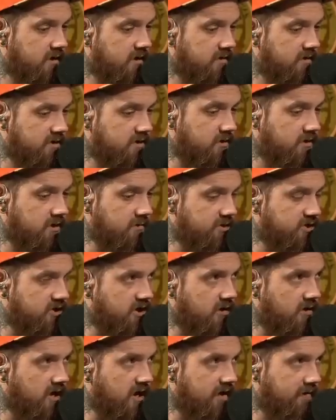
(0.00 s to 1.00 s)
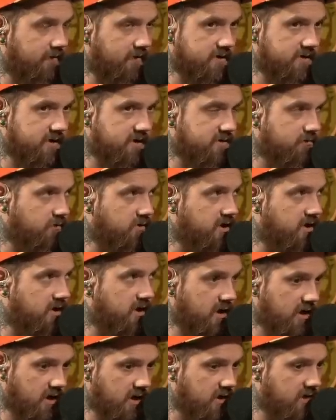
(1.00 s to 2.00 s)
the Sony Michel efforts this week
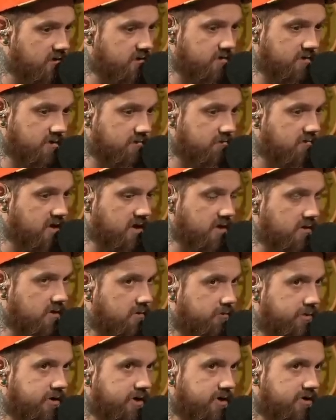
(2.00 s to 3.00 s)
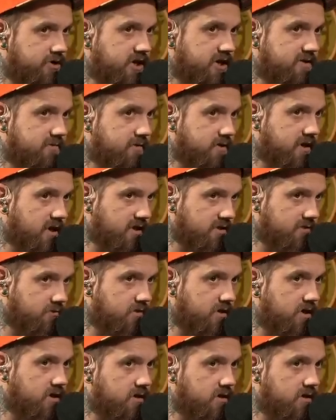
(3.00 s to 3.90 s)
and make a complete adjustment next week.